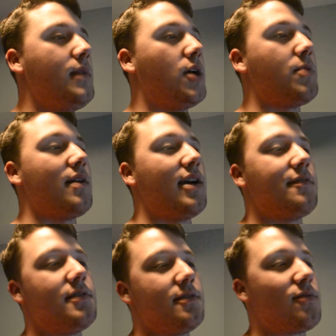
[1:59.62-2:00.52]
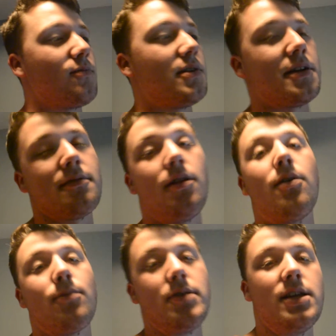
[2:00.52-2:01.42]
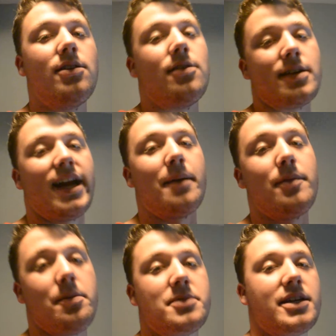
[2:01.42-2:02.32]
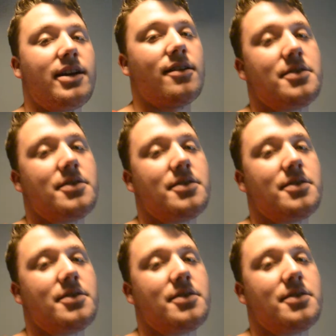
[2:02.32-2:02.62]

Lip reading: I'd probably have to run a really long cable up to here